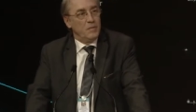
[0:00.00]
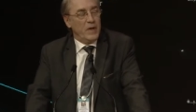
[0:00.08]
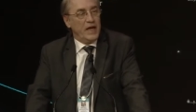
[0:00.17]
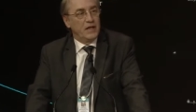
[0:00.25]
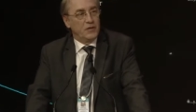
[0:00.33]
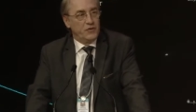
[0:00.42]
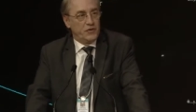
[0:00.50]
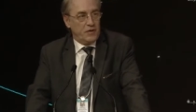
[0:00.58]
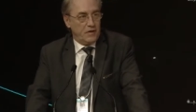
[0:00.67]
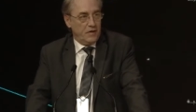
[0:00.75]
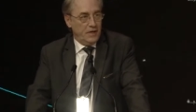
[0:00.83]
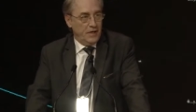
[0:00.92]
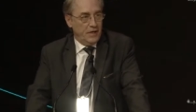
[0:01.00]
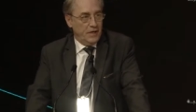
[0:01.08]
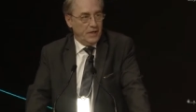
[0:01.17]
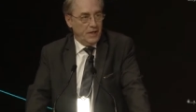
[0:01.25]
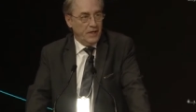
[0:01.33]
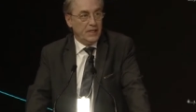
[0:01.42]
make a
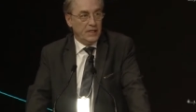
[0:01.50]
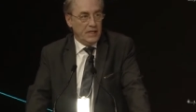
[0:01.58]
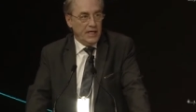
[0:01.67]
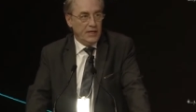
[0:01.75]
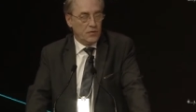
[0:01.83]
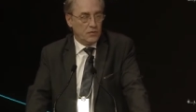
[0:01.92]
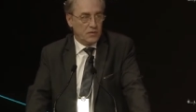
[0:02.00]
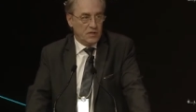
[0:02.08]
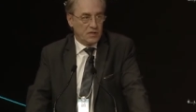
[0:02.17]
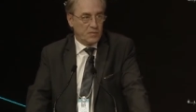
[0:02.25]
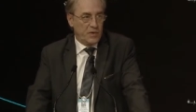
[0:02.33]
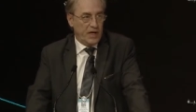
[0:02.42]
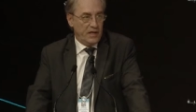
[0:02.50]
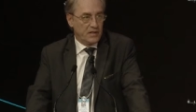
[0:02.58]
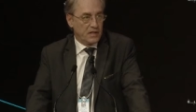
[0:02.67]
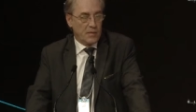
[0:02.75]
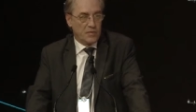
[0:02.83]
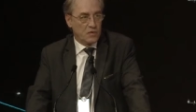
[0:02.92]
journey into the
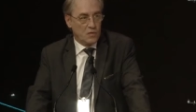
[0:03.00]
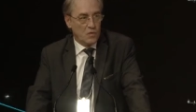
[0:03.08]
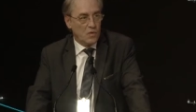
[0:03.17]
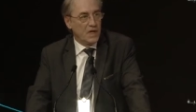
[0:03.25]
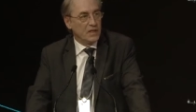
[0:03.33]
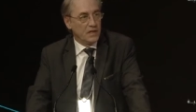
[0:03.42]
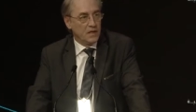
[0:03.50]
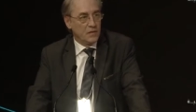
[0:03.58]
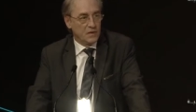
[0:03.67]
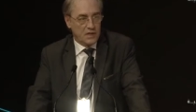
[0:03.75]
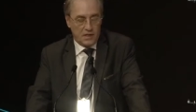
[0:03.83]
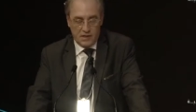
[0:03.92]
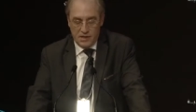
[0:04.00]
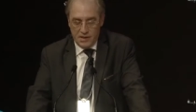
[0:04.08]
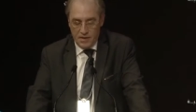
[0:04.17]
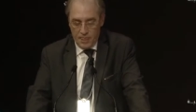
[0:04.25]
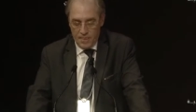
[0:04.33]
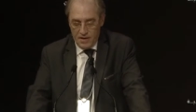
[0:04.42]
space up to
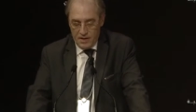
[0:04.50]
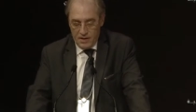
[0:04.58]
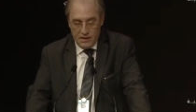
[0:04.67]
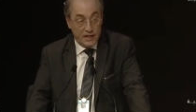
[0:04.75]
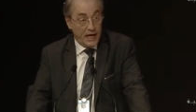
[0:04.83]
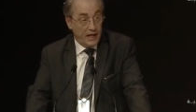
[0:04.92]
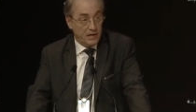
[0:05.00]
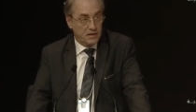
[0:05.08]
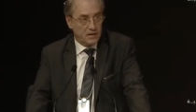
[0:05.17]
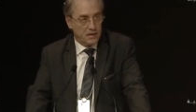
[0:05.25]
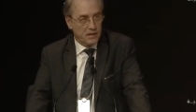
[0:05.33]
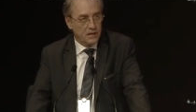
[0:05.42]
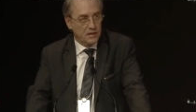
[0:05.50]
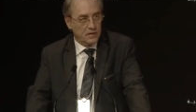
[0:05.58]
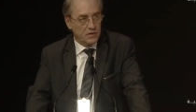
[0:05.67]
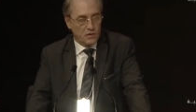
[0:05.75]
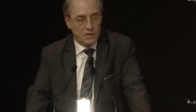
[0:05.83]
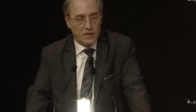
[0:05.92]
1,000 days.
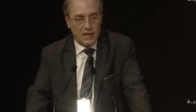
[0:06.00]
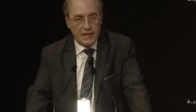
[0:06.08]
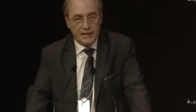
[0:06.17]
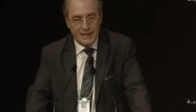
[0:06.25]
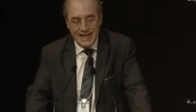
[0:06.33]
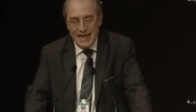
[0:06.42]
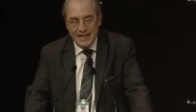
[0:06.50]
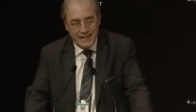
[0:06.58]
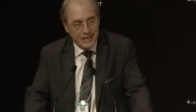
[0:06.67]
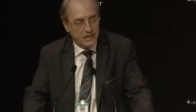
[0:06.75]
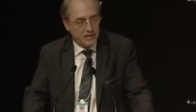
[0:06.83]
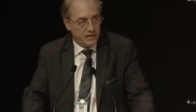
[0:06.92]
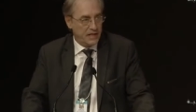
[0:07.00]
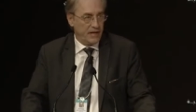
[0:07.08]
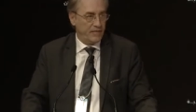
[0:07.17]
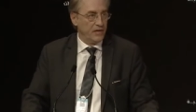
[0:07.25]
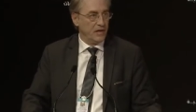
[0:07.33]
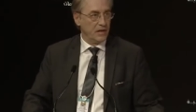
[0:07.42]
So that is
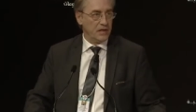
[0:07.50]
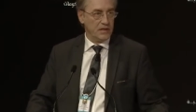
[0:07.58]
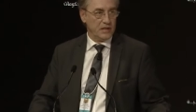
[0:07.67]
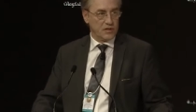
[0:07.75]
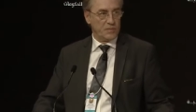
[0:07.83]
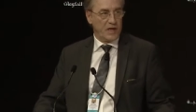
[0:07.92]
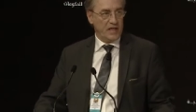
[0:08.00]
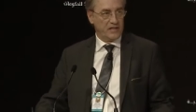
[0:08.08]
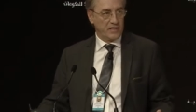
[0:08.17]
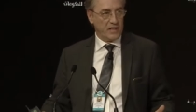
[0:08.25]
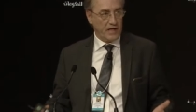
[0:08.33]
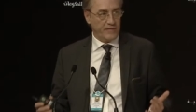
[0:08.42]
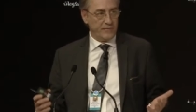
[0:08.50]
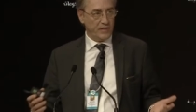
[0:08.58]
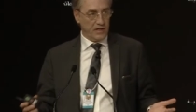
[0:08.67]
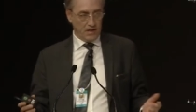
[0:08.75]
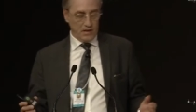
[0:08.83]
definitely the spacecraft